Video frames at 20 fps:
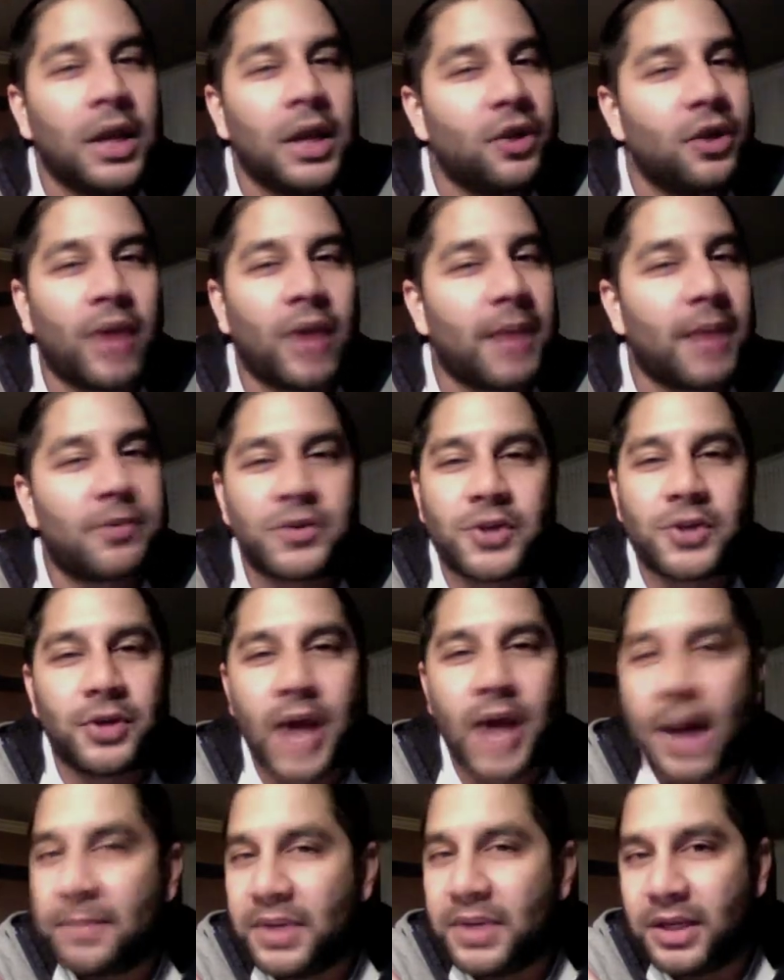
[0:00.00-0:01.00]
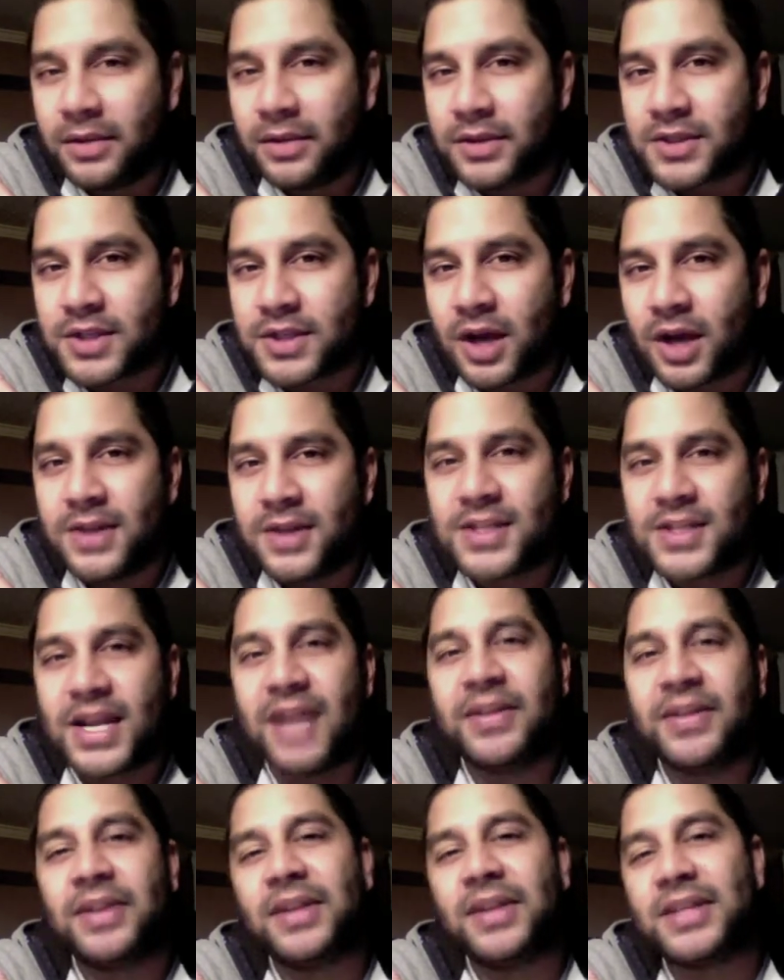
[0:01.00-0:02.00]
Your Raptors are not beating the Suns.
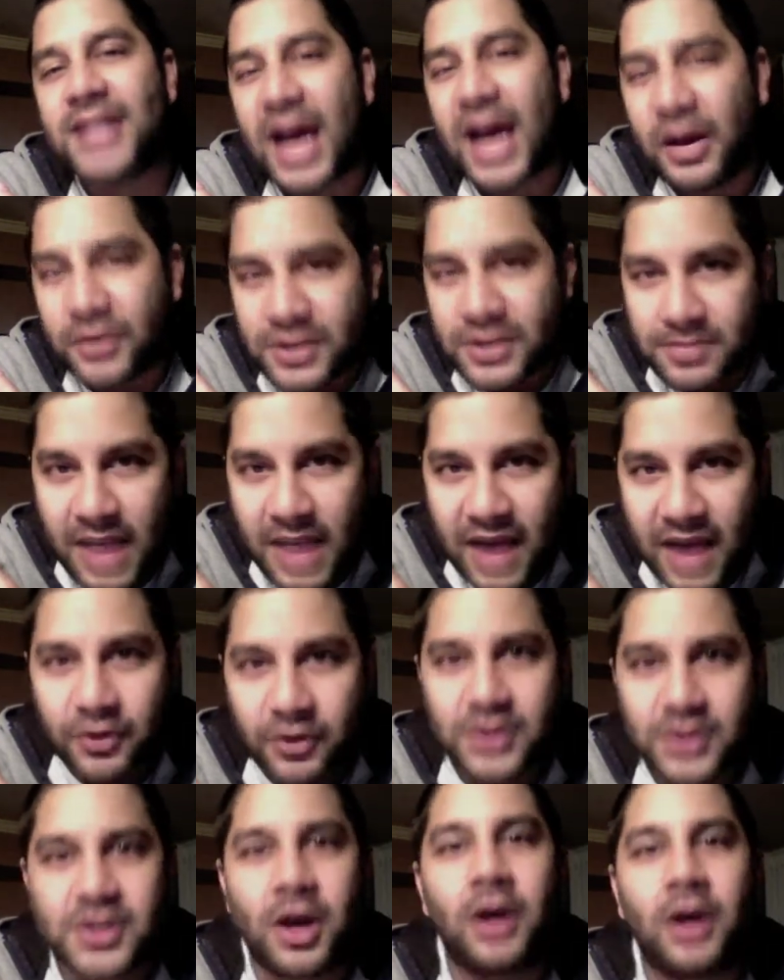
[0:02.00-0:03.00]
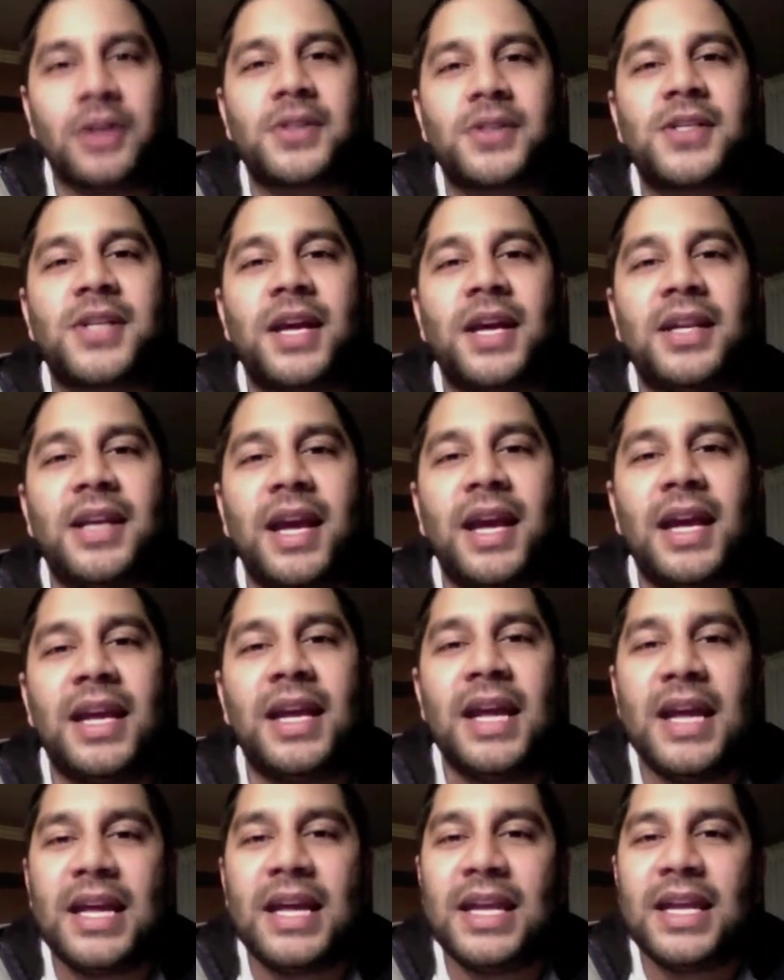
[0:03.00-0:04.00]
And then the Dallas Mavericks on
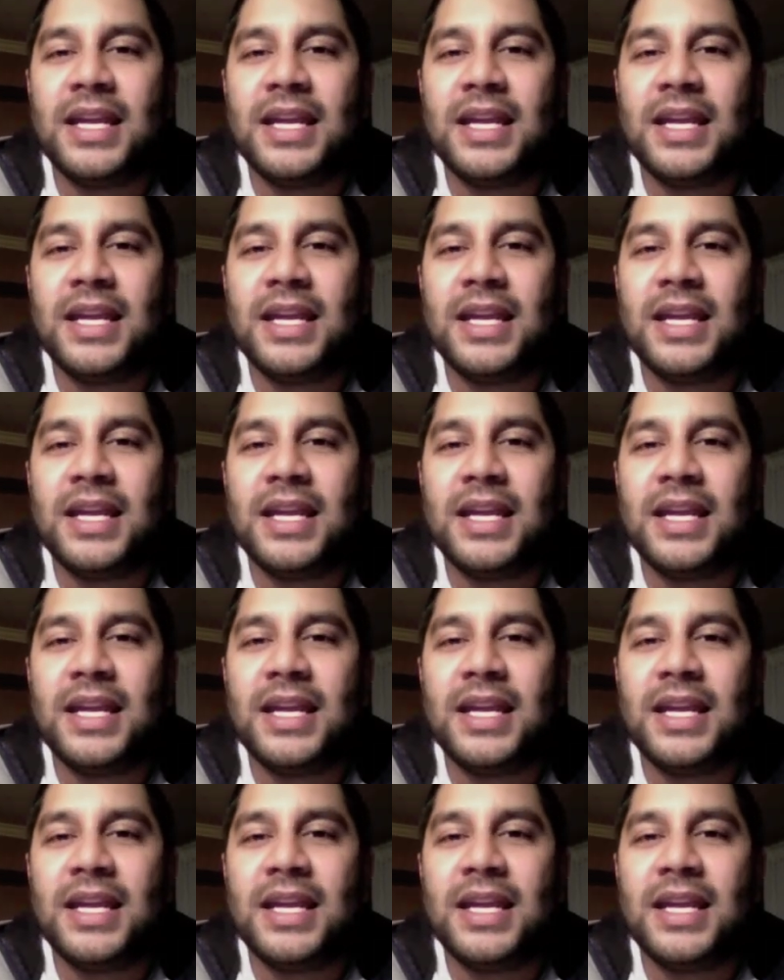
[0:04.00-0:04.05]
Sunday.